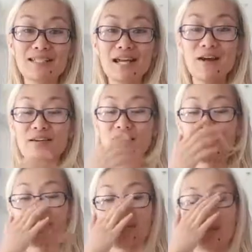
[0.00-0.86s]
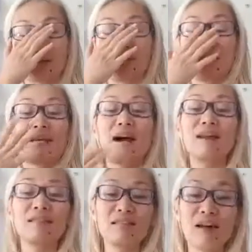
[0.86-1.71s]
down and I just kept saying,
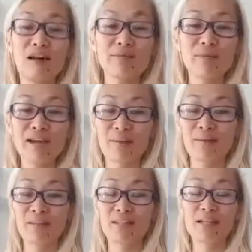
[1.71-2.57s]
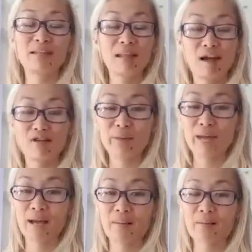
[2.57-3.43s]
I love my amethyst, I love
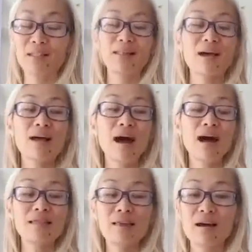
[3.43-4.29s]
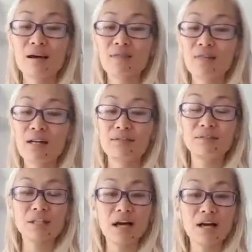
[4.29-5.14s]
my amethyst, I love,
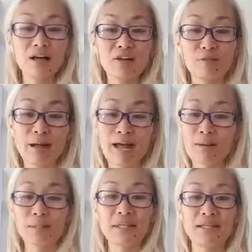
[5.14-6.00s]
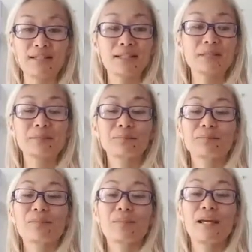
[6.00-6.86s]
love, love my amethyst.
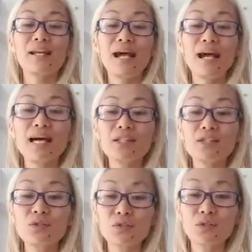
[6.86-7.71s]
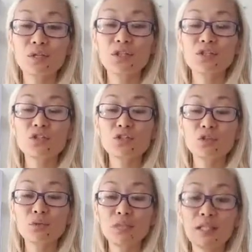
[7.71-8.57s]
And as you do this, you're
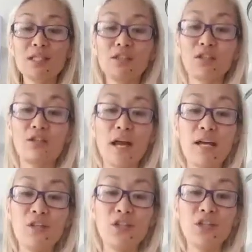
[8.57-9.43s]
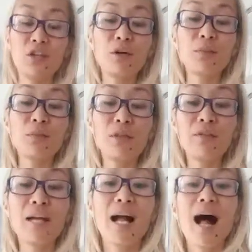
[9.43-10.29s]
tuning into your energy. You're
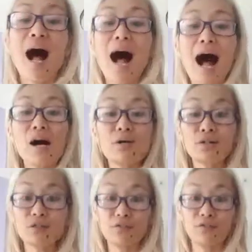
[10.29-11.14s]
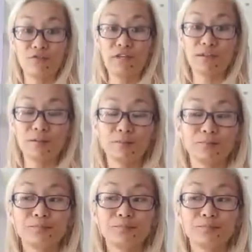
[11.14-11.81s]
observing, how do you feel?